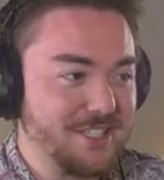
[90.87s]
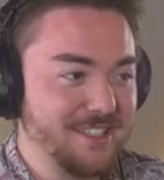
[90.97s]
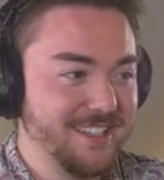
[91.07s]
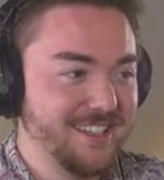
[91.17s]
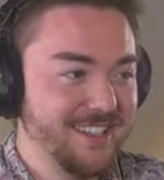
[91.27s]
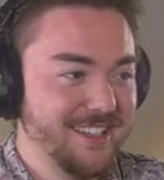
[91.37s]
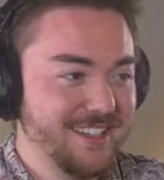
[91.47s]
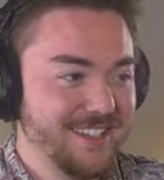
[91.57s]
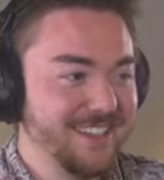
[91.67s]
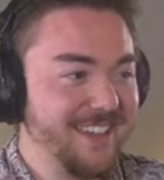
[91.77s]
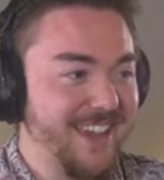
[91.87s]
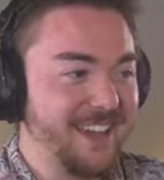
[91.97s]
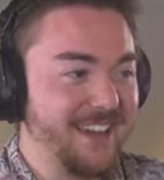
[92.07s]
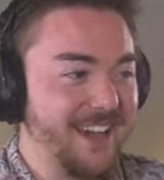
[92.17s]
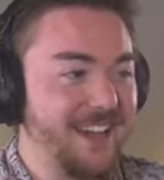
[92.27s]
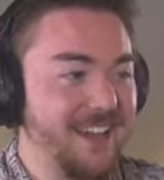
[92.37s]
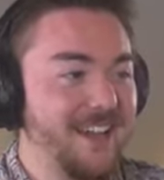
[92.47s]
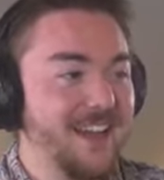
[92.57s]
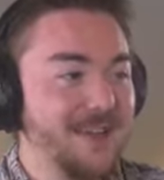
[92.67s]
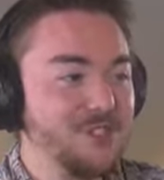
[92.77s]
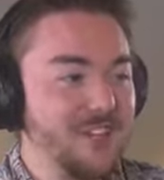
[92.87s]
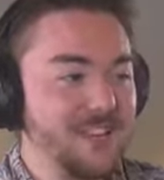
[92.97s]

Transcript: Do we float? Yeah, here. I'm just